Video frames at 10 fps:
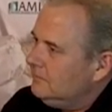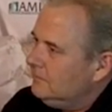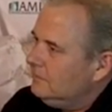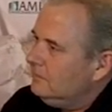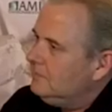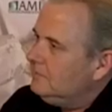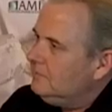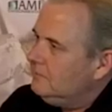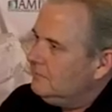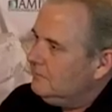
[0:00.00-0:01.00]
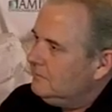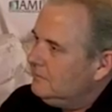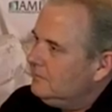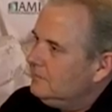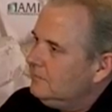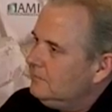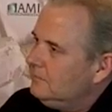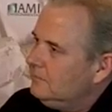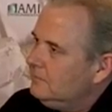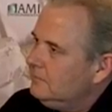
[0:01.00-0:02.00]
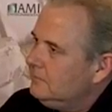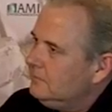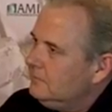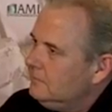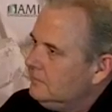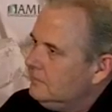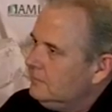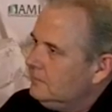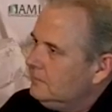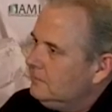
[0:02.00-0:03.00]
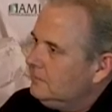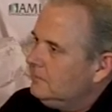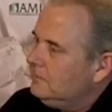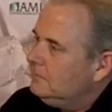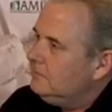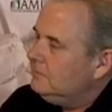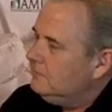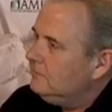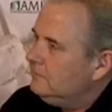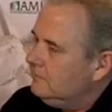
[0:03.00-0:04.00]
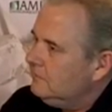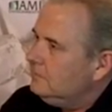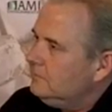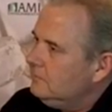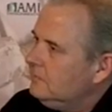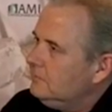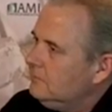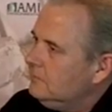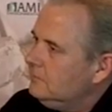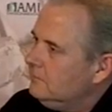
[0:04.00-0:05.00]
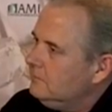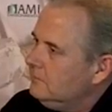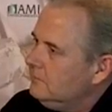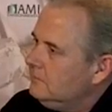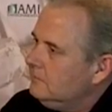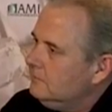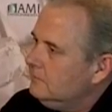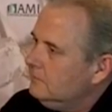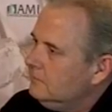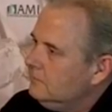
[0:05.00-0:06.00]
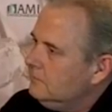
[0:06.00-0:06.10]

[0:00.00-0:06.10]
(silent)